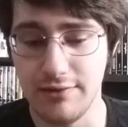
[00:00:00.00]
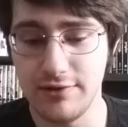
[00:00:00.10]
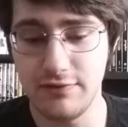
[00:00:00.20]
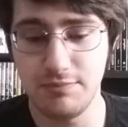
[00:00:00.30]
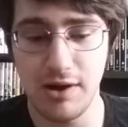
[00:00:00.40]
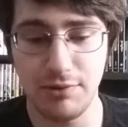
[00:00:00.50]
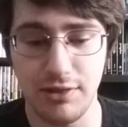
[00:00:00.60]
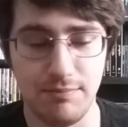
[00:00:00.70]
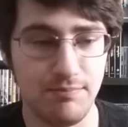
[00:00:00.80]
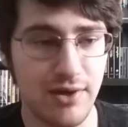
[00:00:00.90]
this is probably
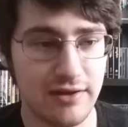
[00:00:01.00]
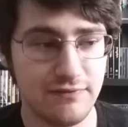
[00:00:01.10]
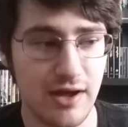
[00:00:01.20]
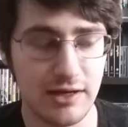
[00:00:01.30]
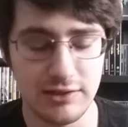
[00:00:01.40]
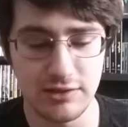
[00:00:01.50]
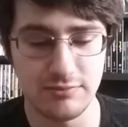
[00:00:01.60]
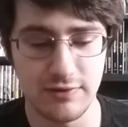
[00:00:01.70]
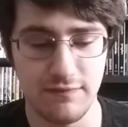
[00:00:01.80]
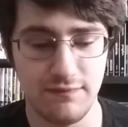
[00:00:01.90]
the best find in
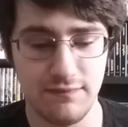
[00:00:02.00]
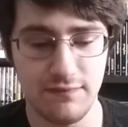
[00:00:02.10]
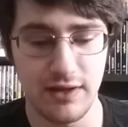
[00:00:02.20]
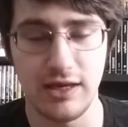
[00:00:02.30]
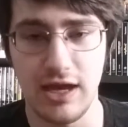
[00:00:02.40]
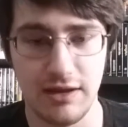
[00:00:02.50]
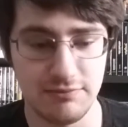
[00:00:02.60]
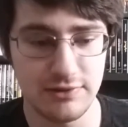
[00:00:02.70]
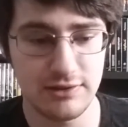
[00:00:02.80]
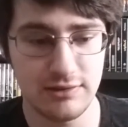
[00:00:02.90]
terms of
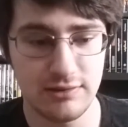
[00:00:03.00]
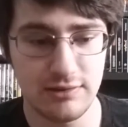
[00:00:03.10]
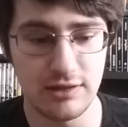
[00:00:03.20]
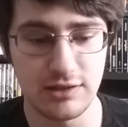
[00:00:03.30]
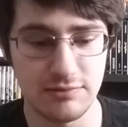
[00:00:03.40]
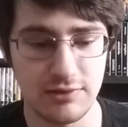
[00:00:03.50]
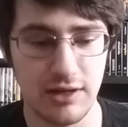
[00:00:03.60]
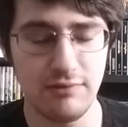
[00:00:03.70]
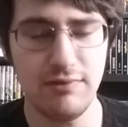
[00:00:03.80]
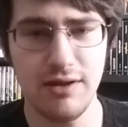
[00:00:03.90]
games, in terms of
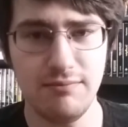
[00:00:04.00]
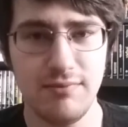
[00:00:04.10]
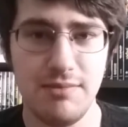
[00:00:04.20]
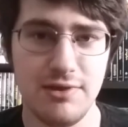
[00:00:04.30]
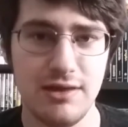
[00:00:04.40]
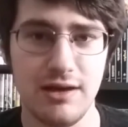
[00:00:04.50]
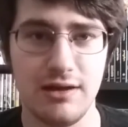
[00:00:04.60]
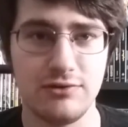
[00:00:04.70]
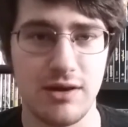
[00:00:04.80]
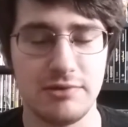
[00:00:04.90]
well, maybe
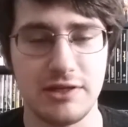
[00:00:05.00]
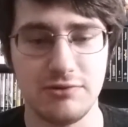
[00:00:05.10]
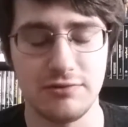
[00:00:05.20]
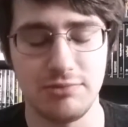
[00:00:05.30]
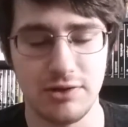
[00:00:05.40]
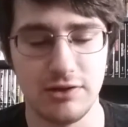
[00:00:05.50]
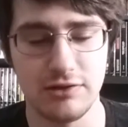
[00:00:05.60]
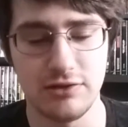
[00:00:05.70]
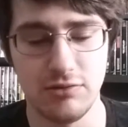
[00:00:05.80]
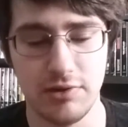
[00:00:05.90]
the Trauma Center was pretty
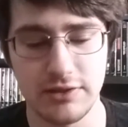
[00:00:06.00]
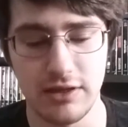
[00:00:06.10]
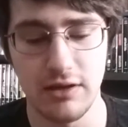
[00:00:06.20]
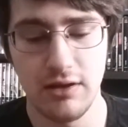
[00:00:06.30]
good too, but